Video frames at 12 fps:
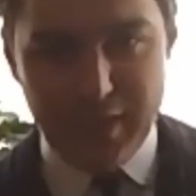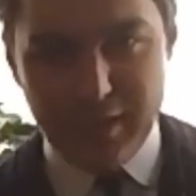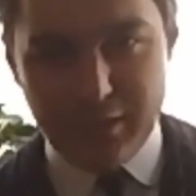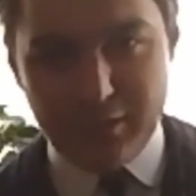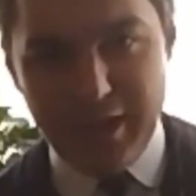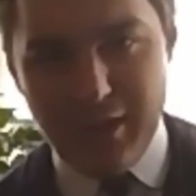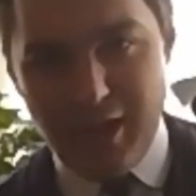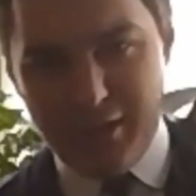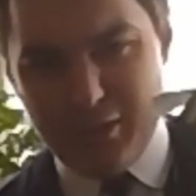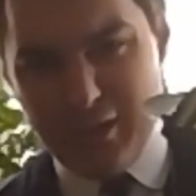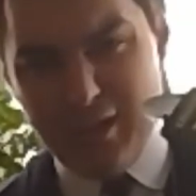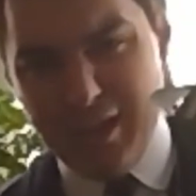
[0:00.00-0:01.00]
great
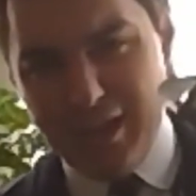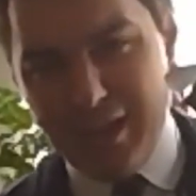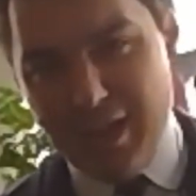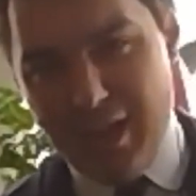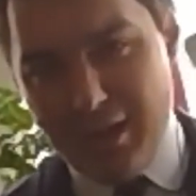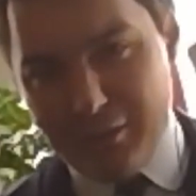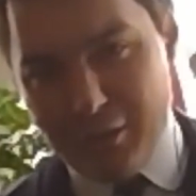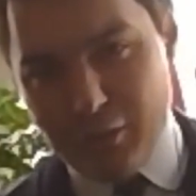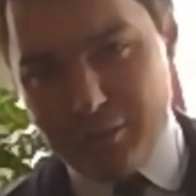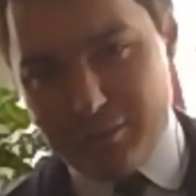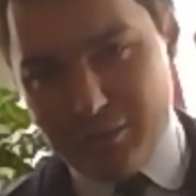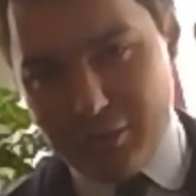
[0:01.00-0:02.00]
author, wrote
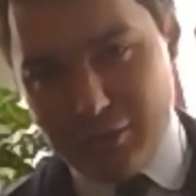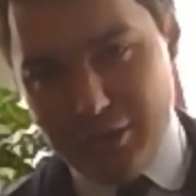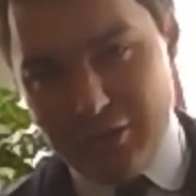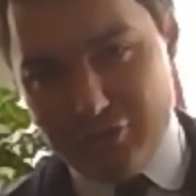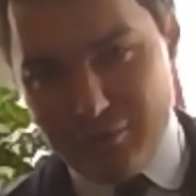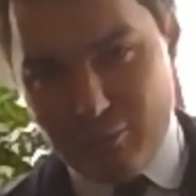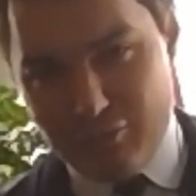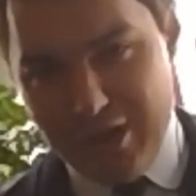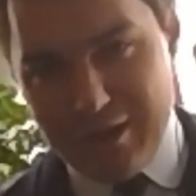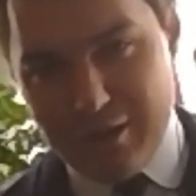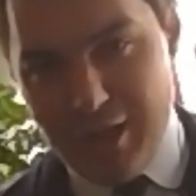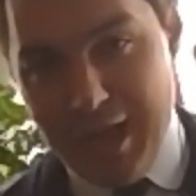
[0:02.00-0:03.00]
The Creature from
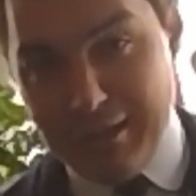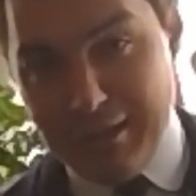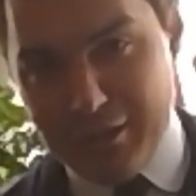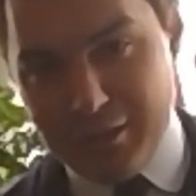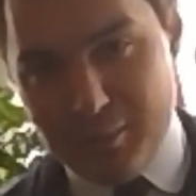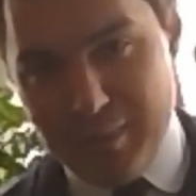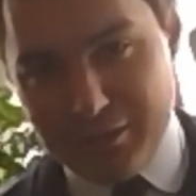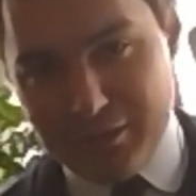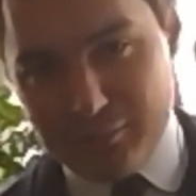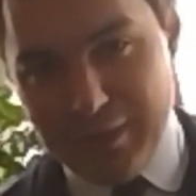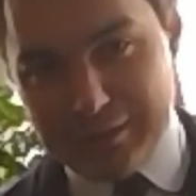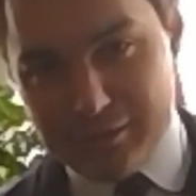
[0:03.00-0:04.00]
Jekyll Island about
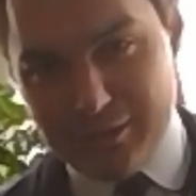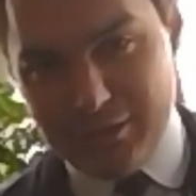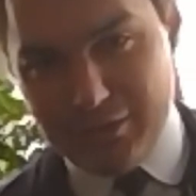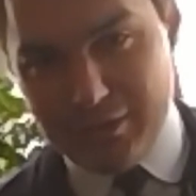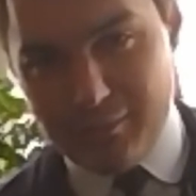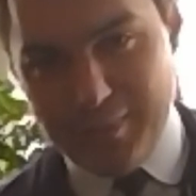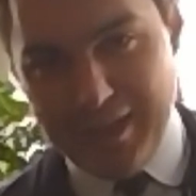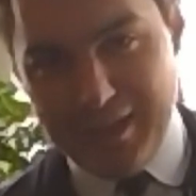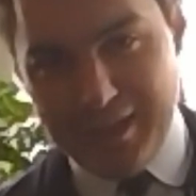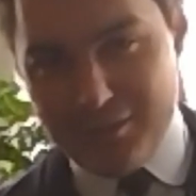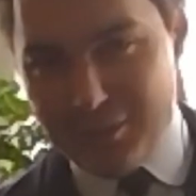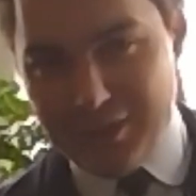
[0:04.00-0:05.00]
the Federal Reserve
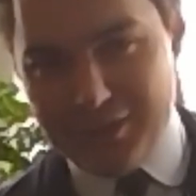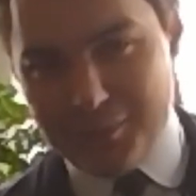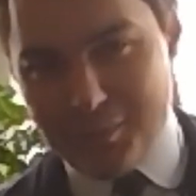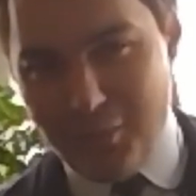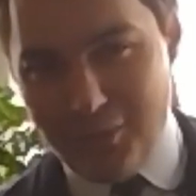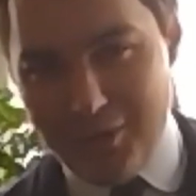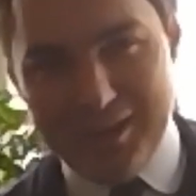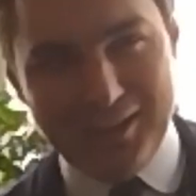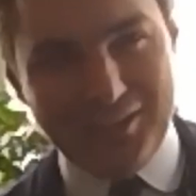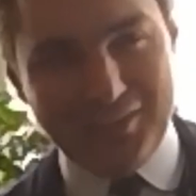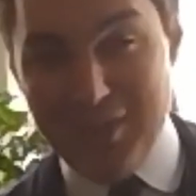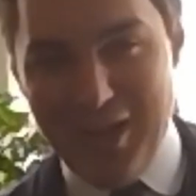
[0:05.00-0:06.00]
Bank. You think it's boring.
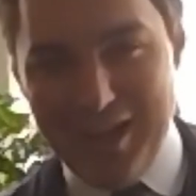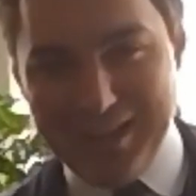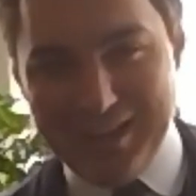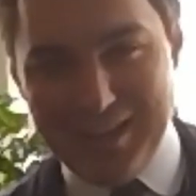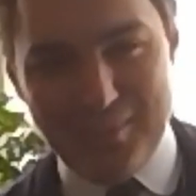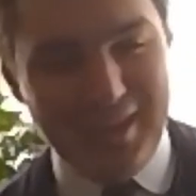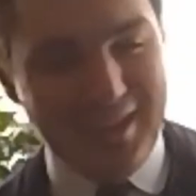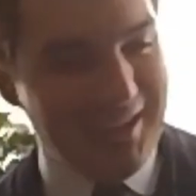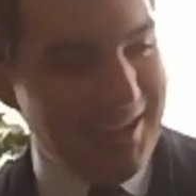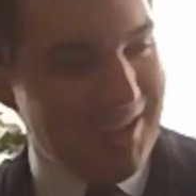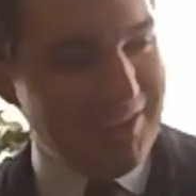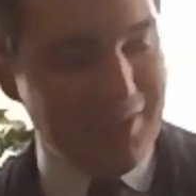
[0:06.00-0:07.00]
It's not. I mean,
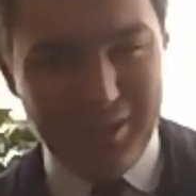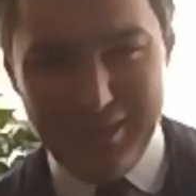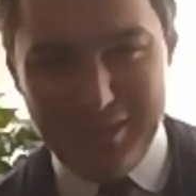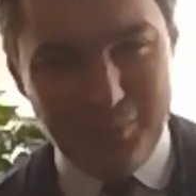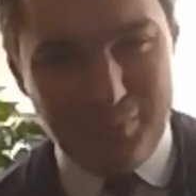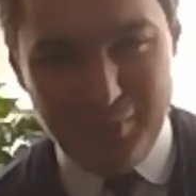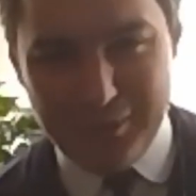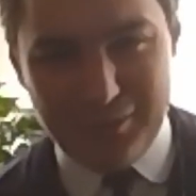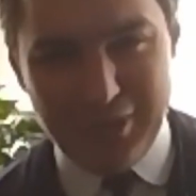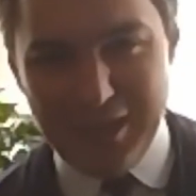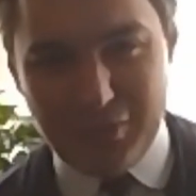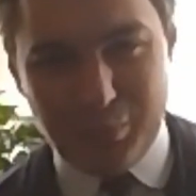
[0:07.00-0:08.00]
the book
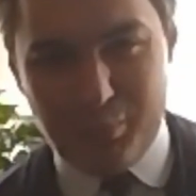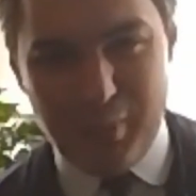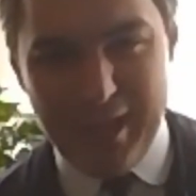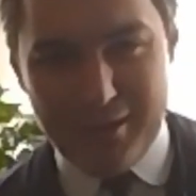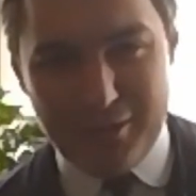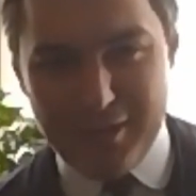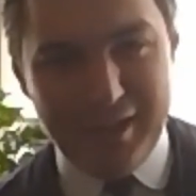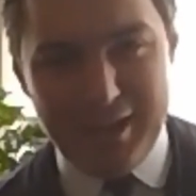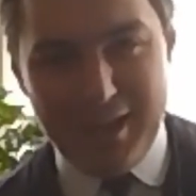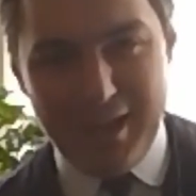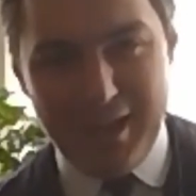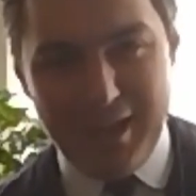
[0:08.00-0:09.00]
reads better than any
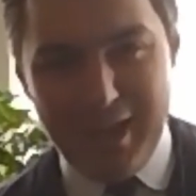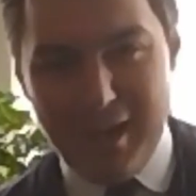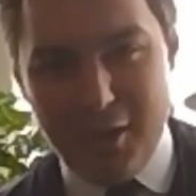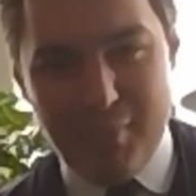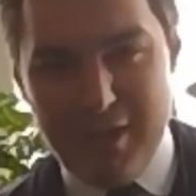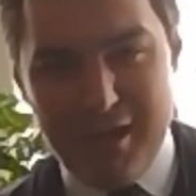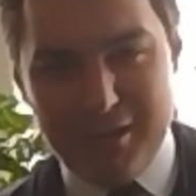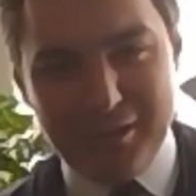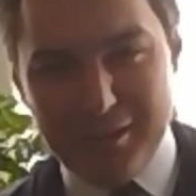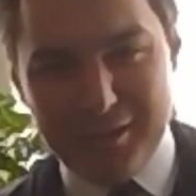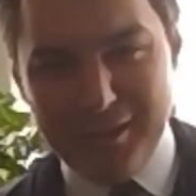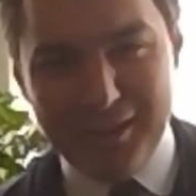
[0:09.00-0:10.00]
Harry Potter or
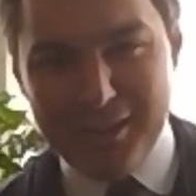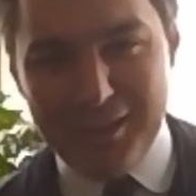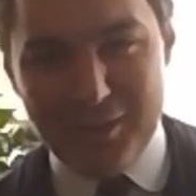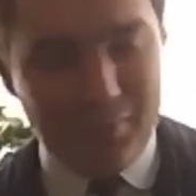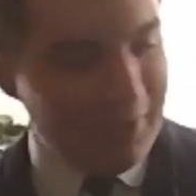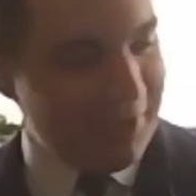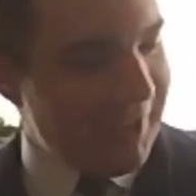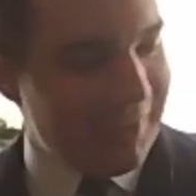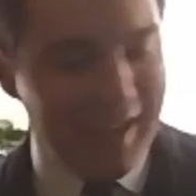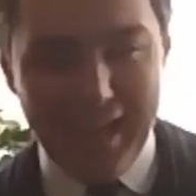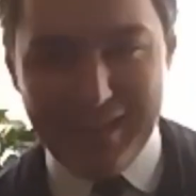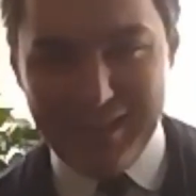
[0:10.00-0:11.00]
any book like that.
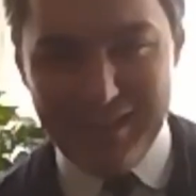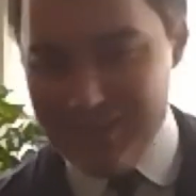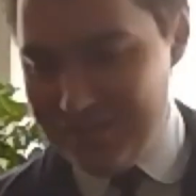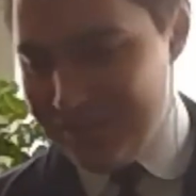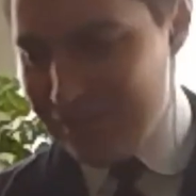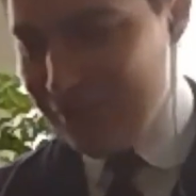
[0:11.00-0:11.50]
You'd be